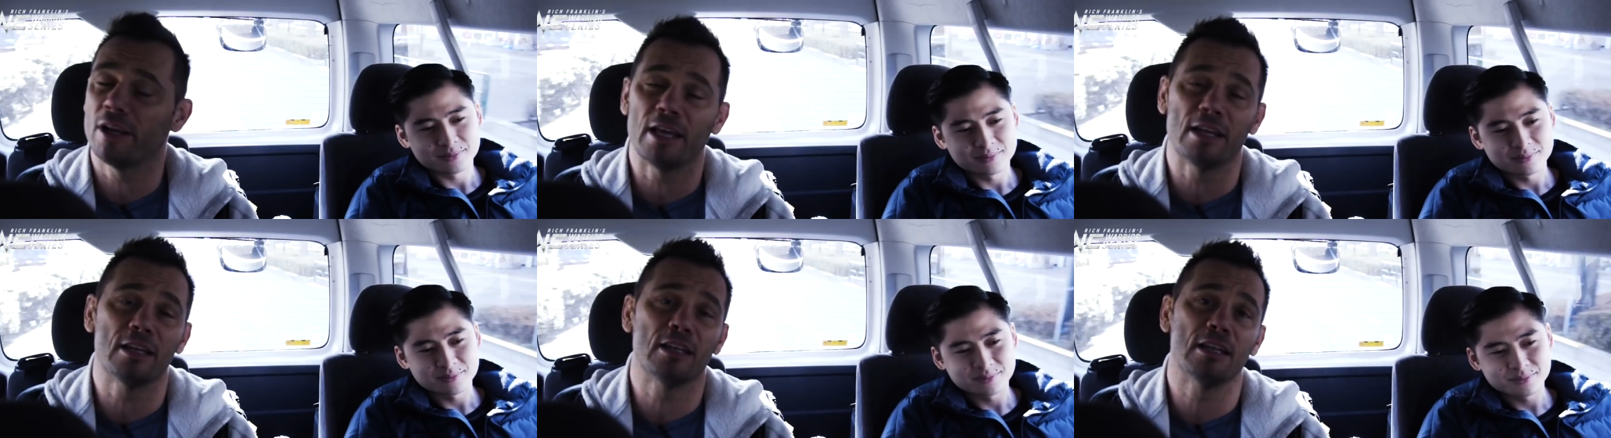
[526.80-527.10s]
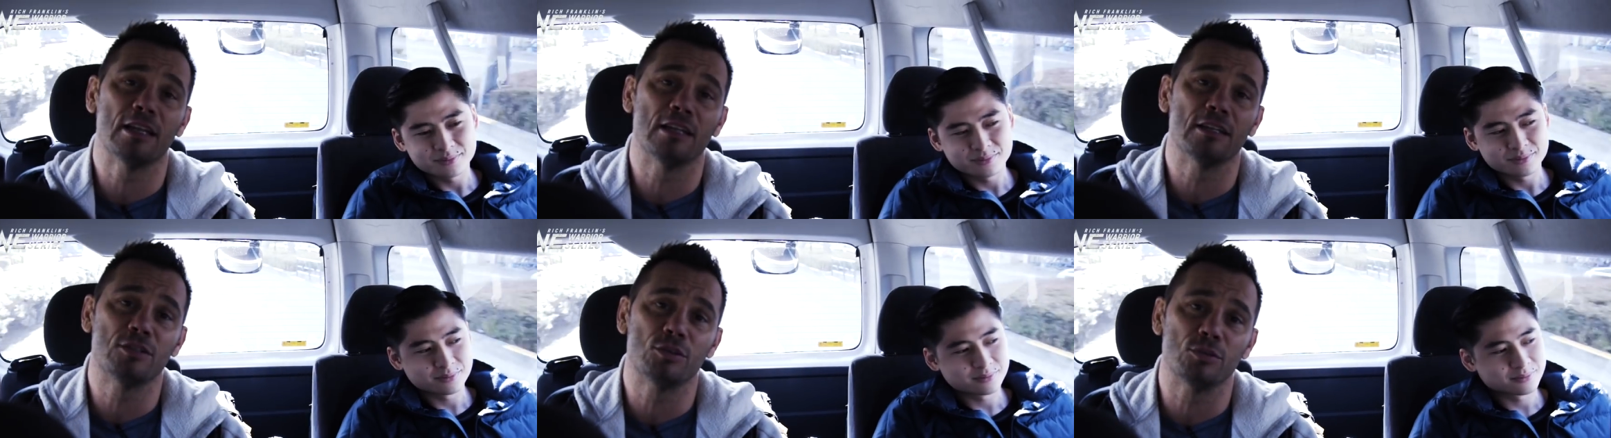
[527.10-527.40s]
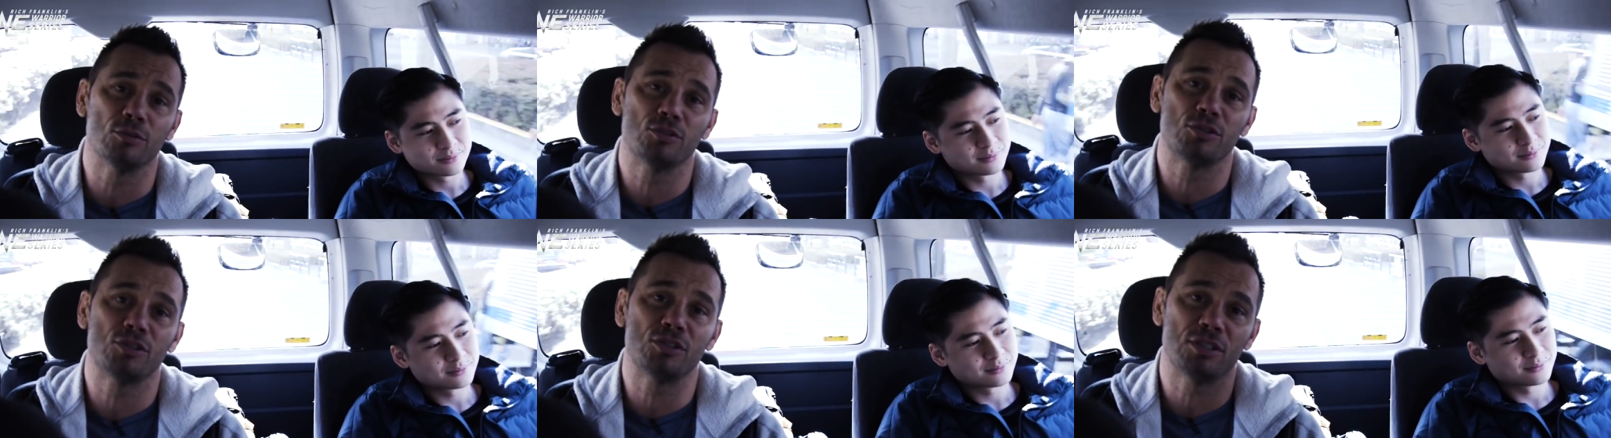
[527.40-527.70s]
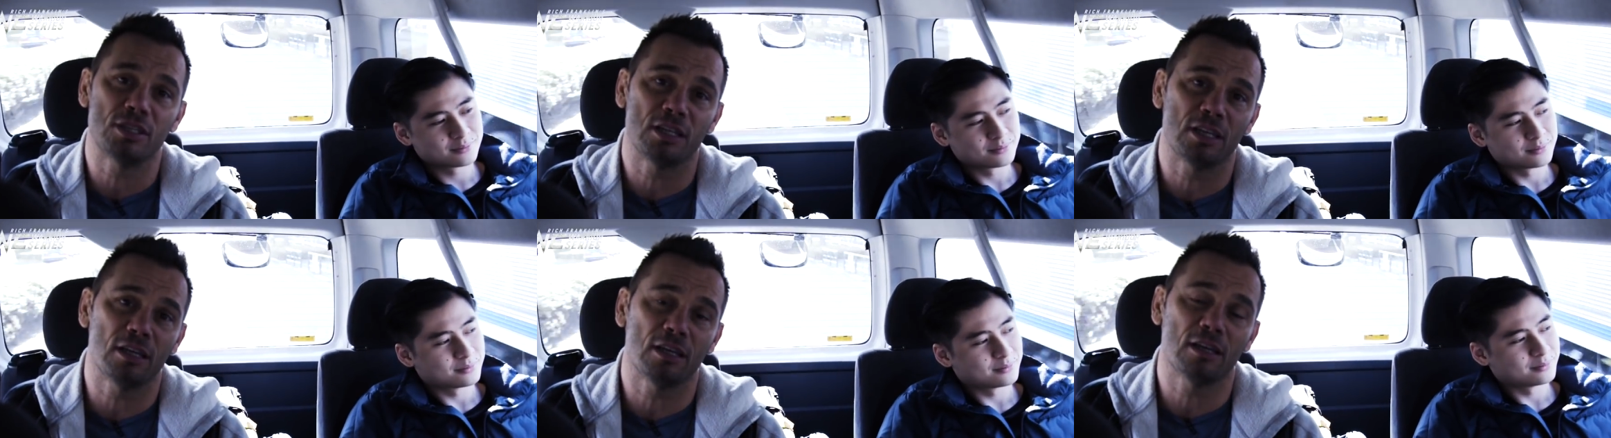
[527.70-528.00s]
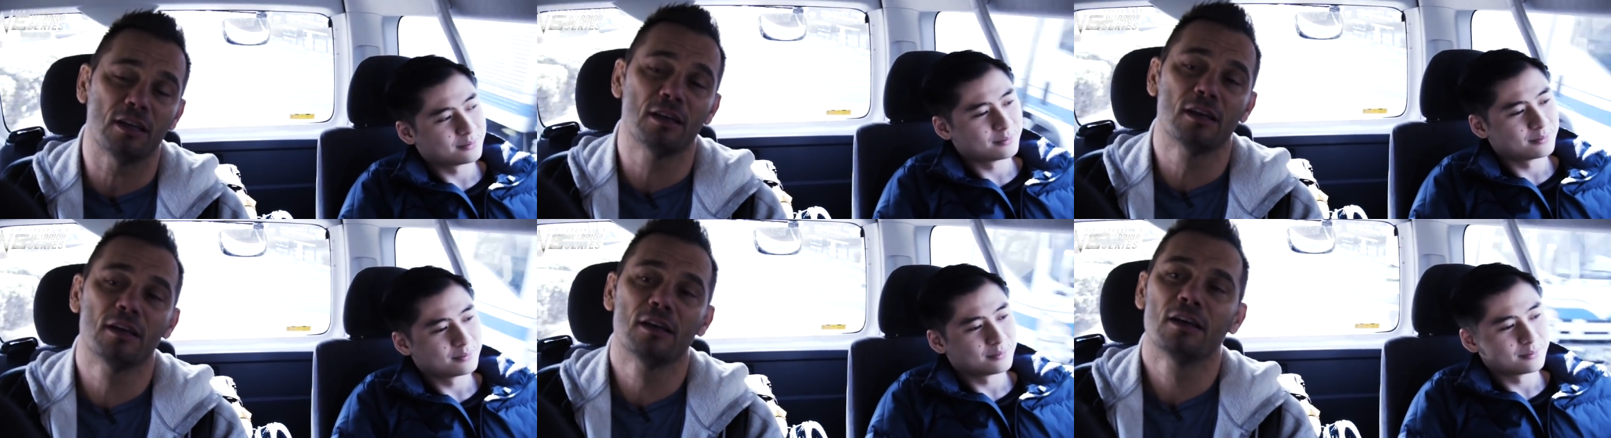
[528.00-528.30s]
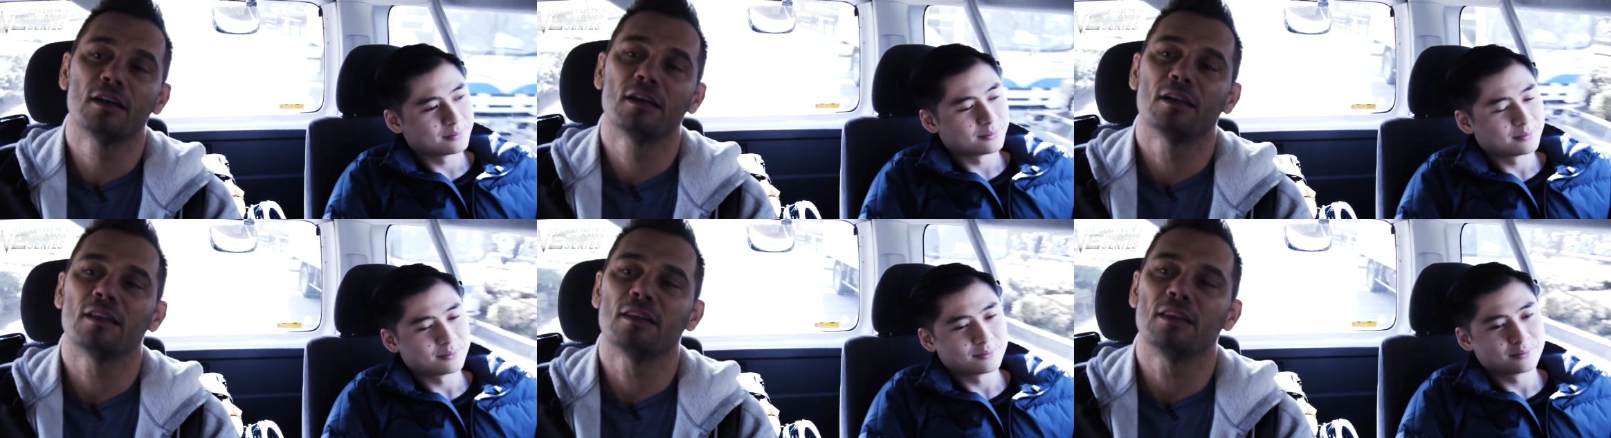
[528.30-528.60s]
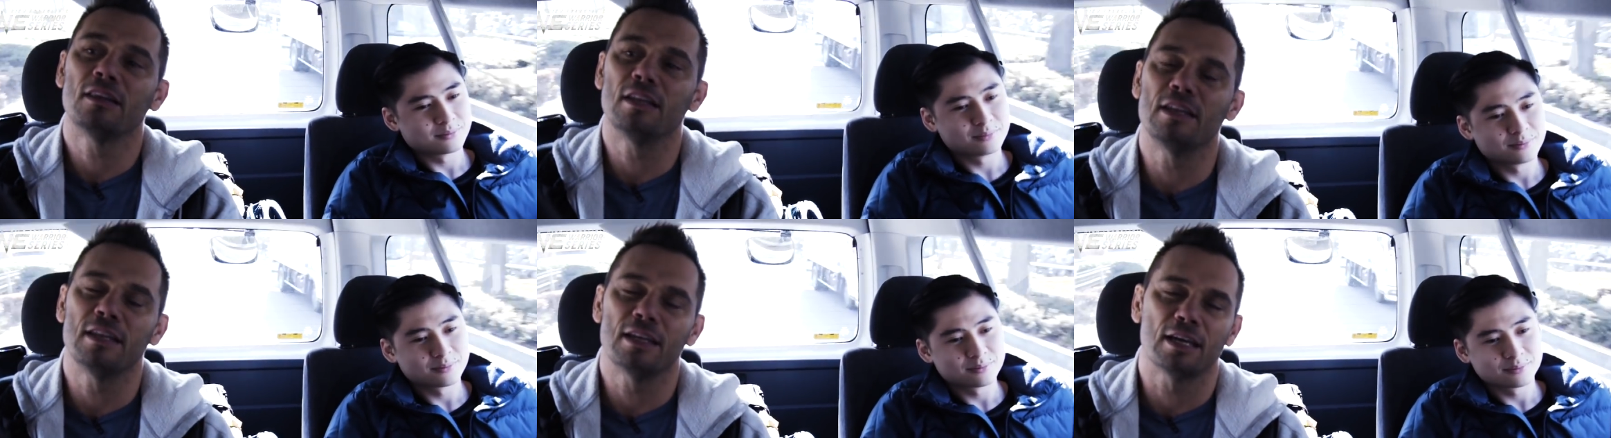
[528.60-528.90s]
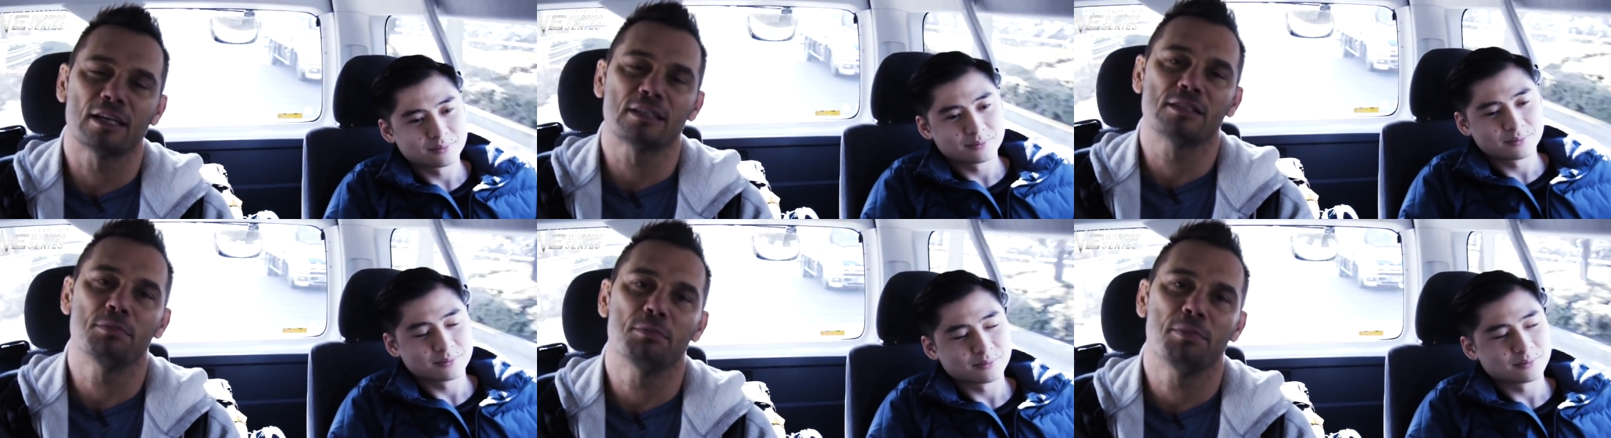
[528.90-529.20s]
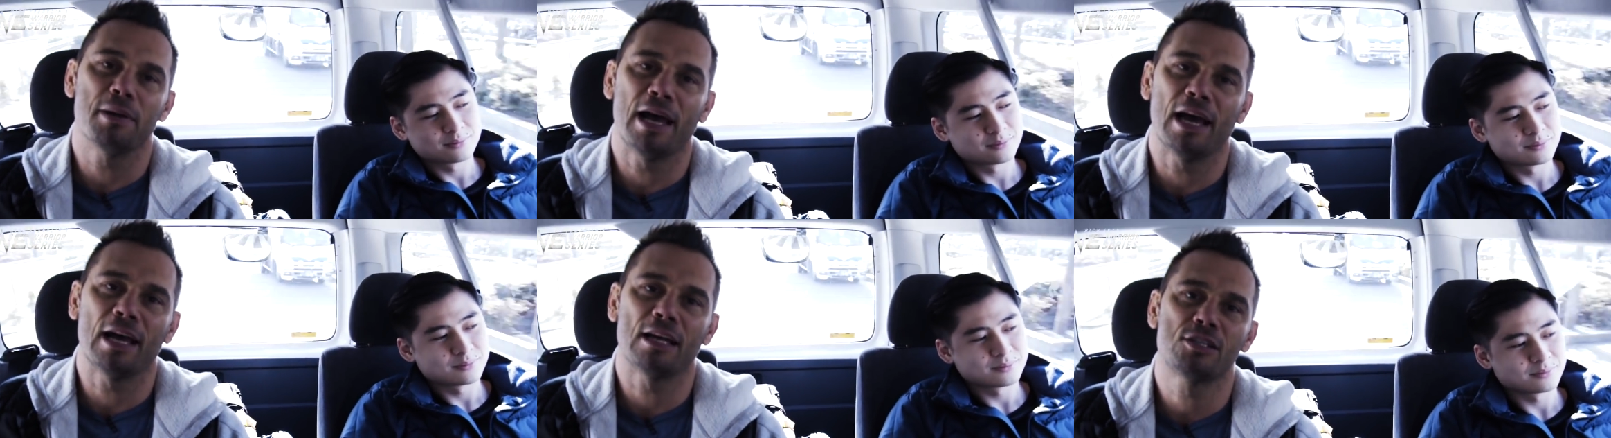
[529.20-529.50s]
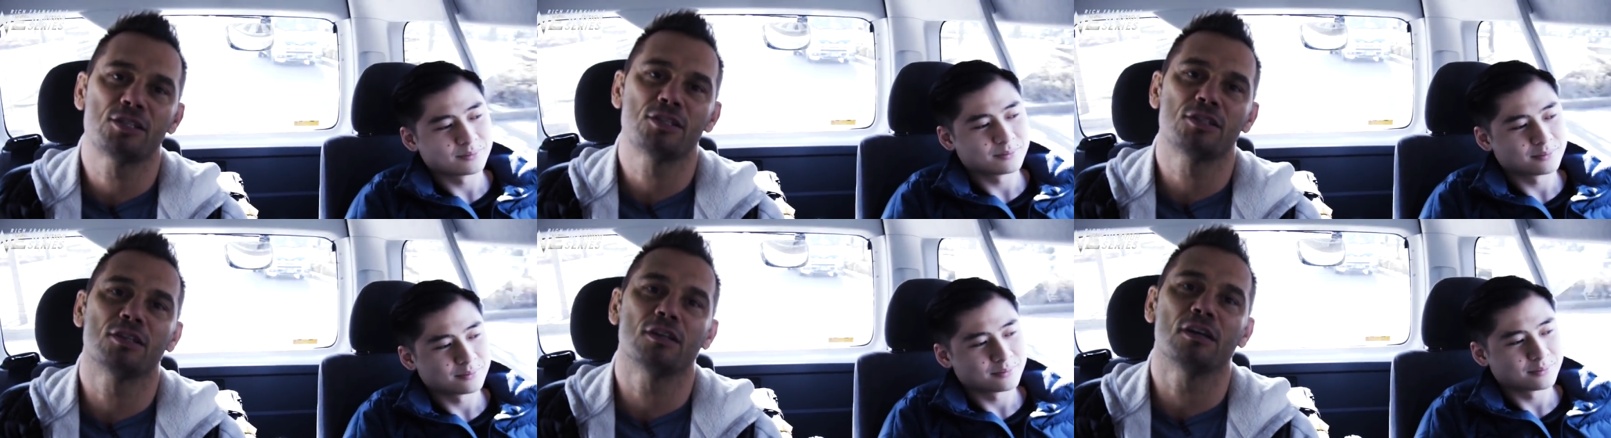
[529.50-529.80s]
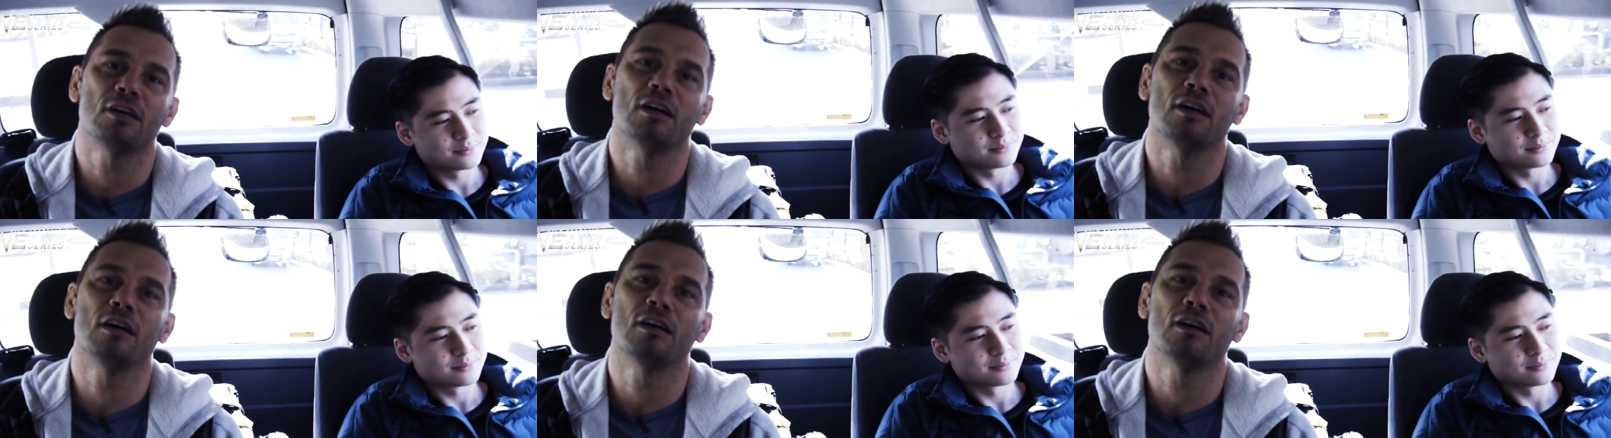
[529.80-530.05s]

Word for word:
Speaker 1: We're headed in to see the next batch